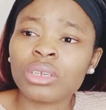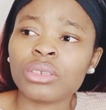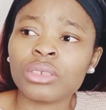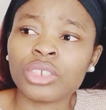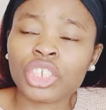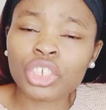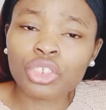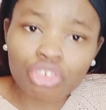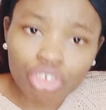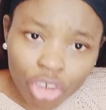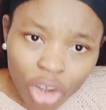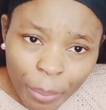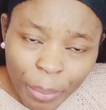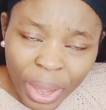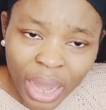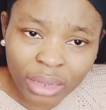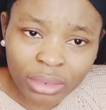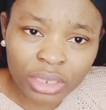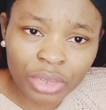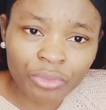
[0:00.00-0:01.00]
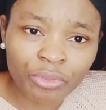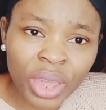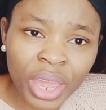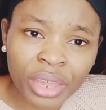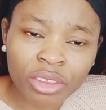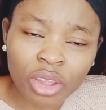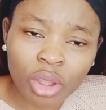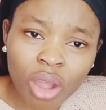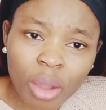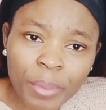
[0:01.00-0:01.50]
She drop
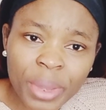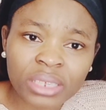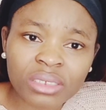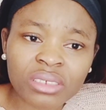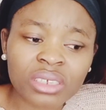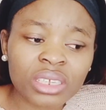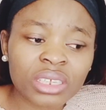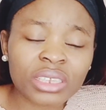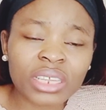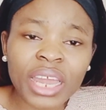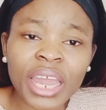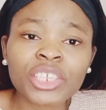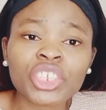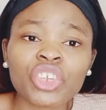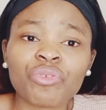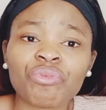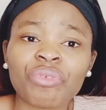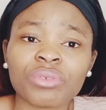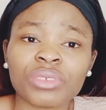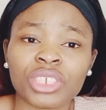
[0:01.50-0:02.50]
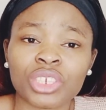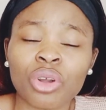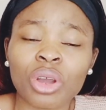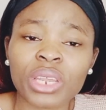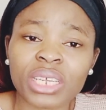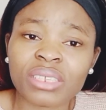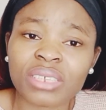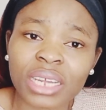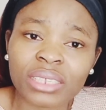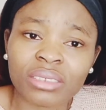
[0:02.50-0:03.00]
the comment. Then she can
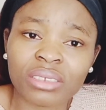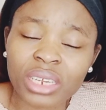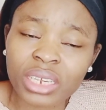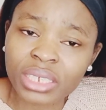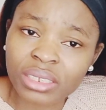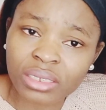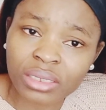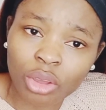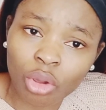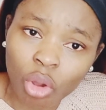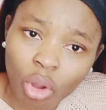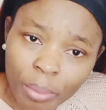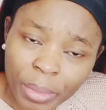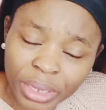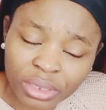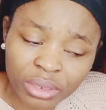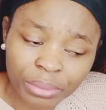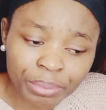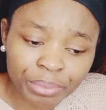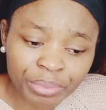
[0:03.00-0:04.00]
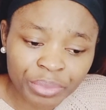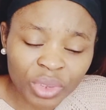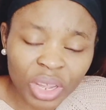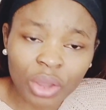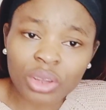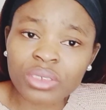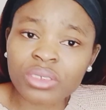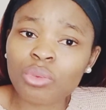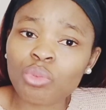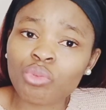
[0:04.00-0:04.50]
later delete the comment. I
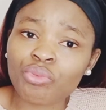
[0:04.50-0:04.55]
can say,